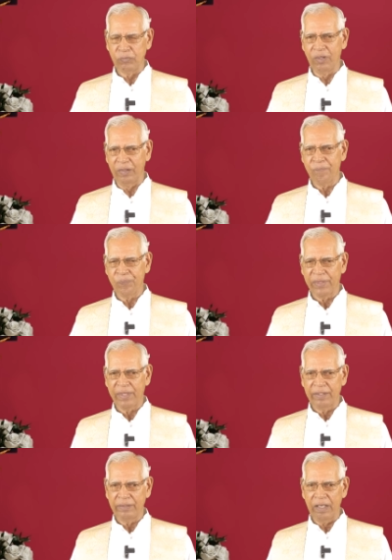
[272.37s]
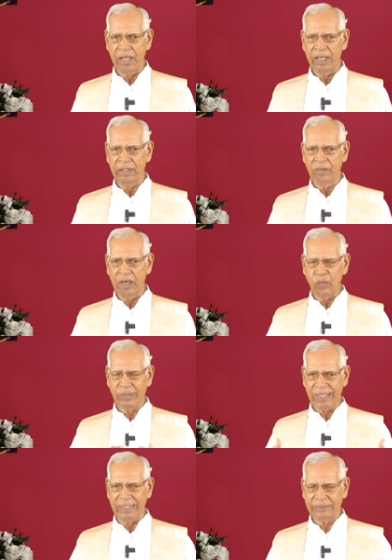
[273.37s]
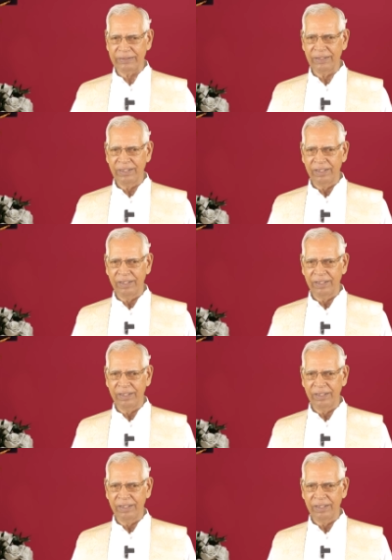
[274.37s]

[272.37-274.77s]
poor, the outcast.